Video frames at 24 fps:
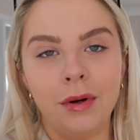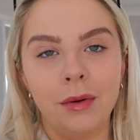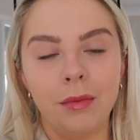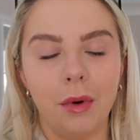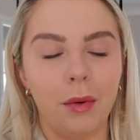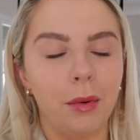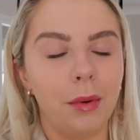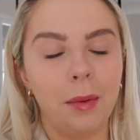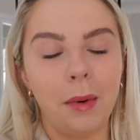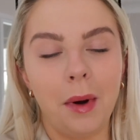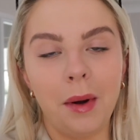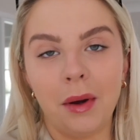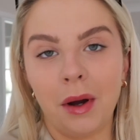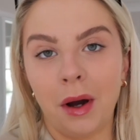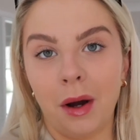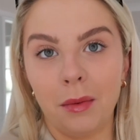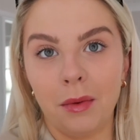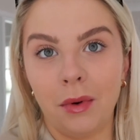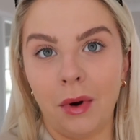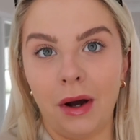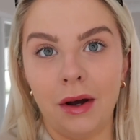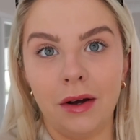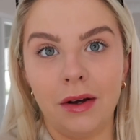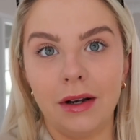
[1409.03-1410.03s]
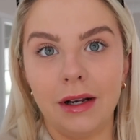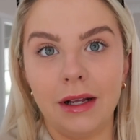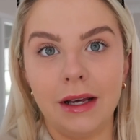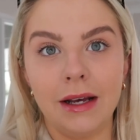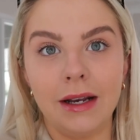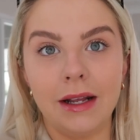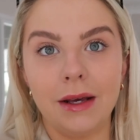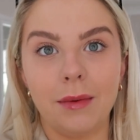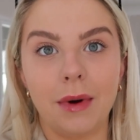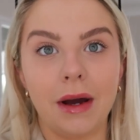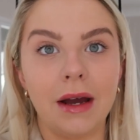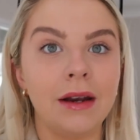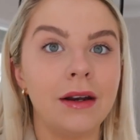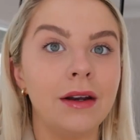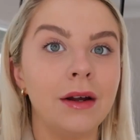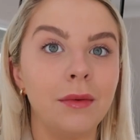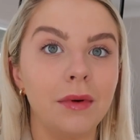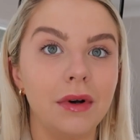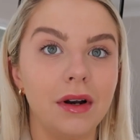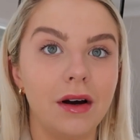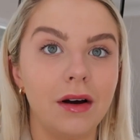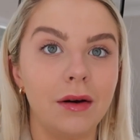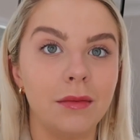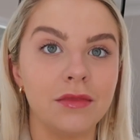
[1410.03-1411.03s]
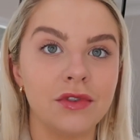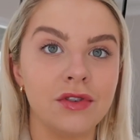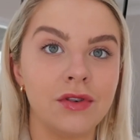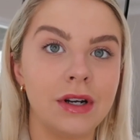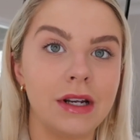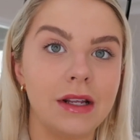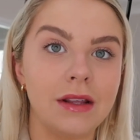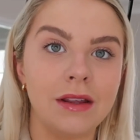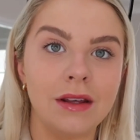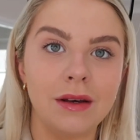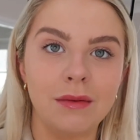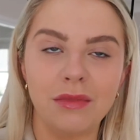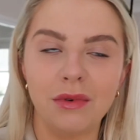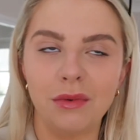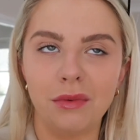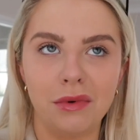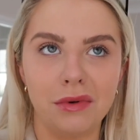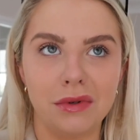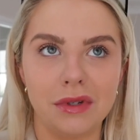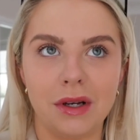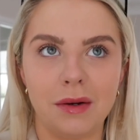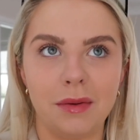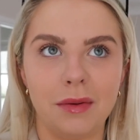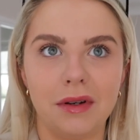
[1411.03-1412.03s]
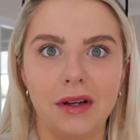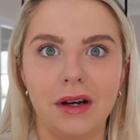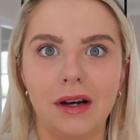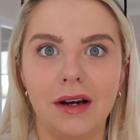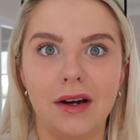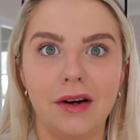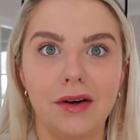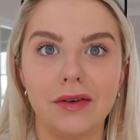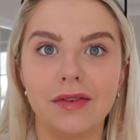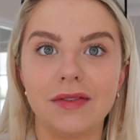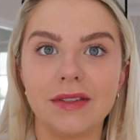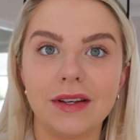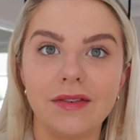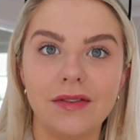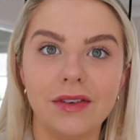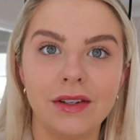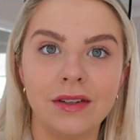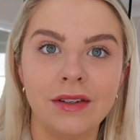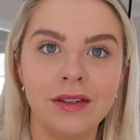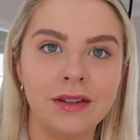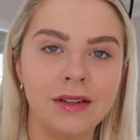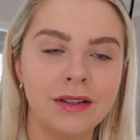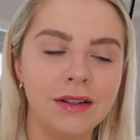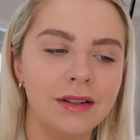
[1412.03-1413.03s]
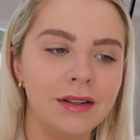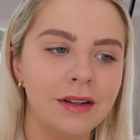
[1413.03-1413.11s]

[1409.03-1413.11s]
Well, we woke up quite early anyway. No alarms or anything, but we was up at like 7:30.